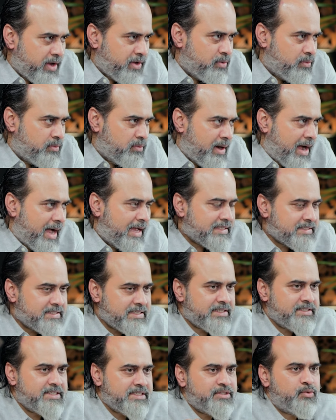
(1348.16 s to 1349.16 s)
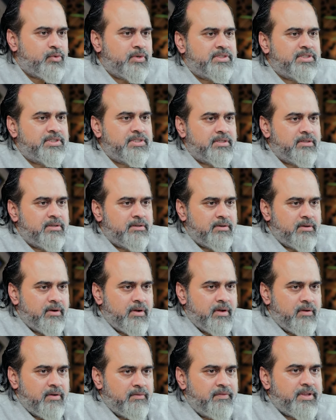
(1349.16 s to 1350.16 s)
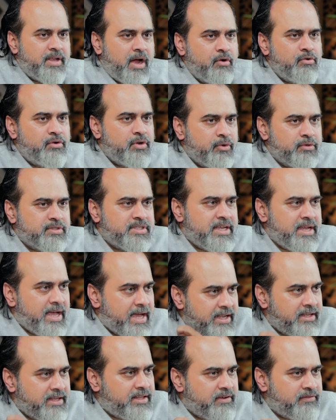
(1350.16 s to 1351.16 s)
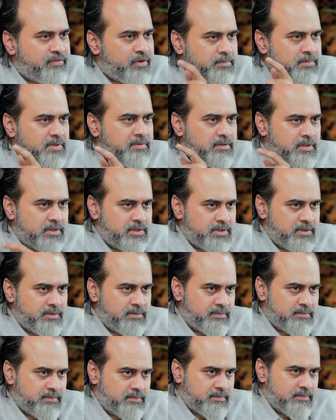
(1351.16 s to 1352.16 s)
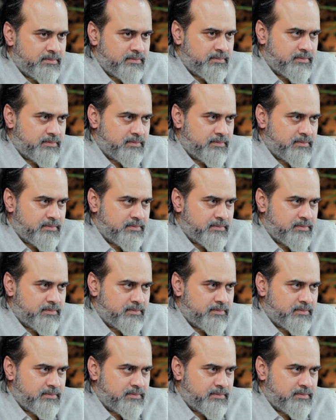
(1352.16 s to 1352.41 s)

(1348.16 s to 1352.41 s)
Who are you? Answer this question without using anything from the world.